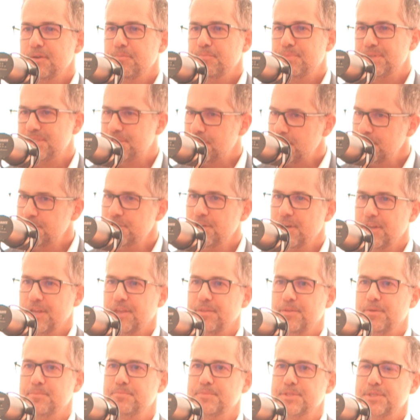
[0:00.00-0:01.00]

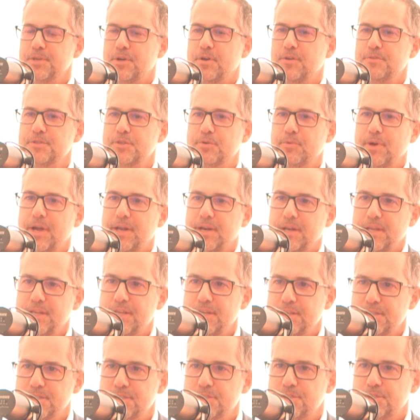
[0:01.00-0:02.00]
positioning themselves around
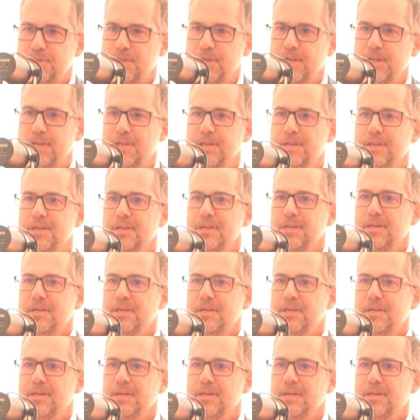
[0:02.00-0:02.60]
ESG,